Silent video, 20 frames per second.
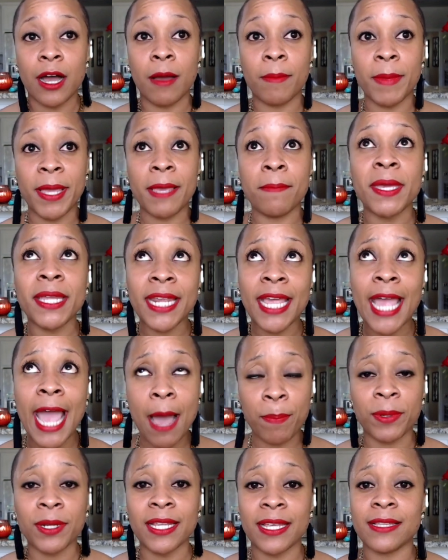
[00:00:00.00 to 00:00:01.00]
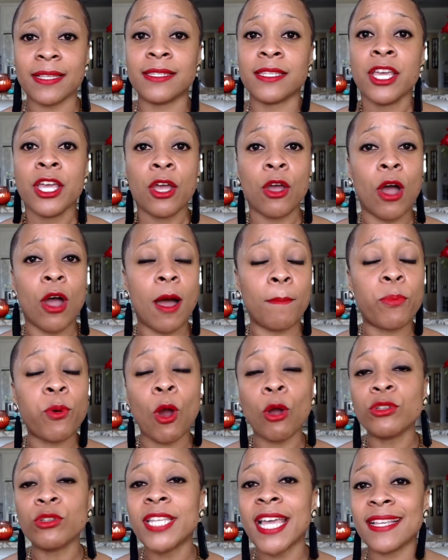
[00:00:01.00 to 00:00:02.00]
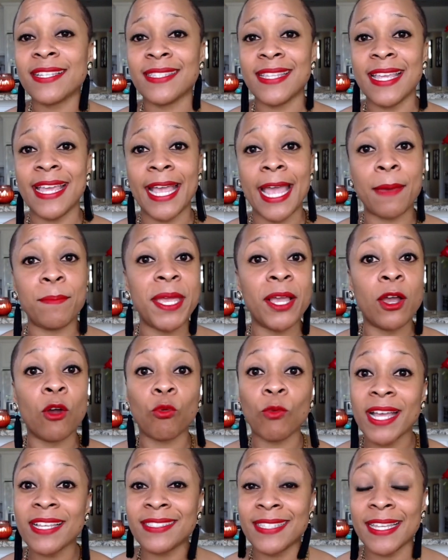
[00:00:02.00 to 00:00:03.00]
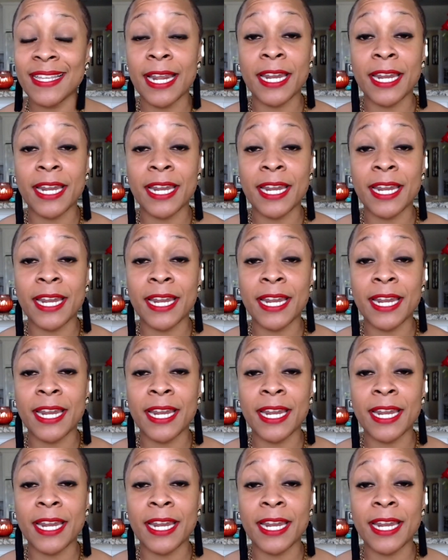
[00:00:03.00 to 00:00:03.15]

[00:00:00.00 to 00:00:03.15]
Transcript: in Minneapolis protesting and being arrested,